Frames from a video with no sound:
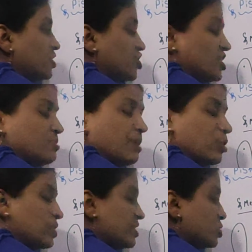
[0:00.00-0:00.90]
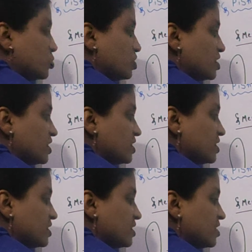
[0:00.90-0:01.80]
Just below these two
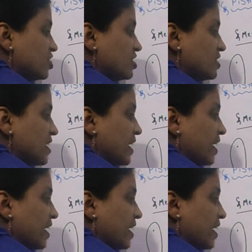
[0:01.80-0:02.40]
synergids,